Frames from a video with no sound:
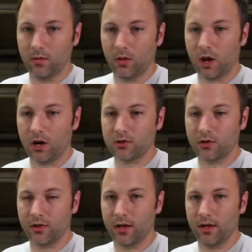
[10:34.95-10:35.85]

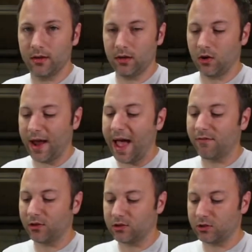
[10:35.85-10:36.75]
larger than your
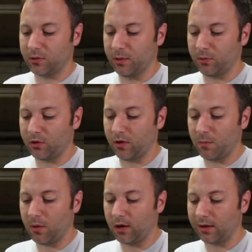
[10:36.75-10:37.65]
average 3D printer on the
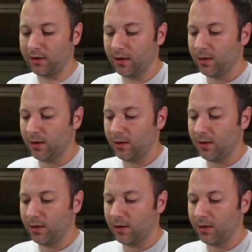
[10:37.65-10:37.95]
market,